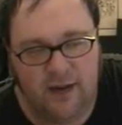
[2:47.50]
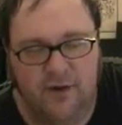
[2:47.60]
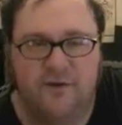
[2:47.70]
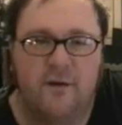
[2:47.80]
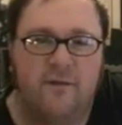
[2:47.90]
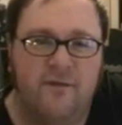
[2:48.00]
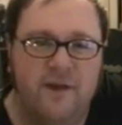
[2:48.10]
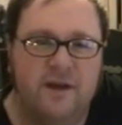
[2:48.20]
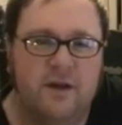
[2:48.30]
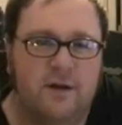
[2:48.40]
there's a
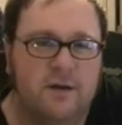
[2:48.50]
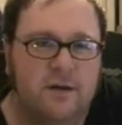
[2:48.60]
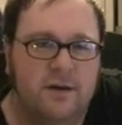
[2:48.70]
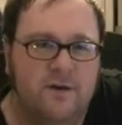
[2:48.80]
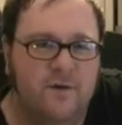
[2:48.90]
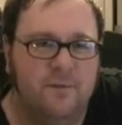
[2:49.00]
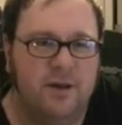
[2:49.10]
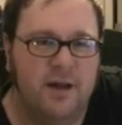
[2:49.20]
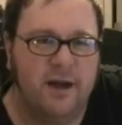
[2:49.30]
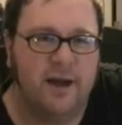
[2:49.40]
feel to
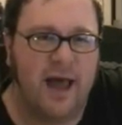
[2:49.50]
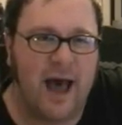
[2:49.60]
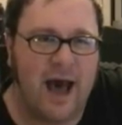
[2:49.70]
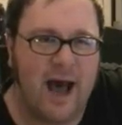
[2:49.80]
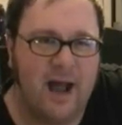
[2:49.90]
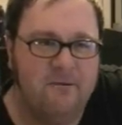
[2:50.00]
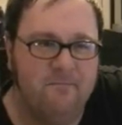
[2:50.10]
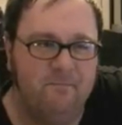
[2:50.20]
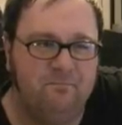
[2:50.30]
playing high,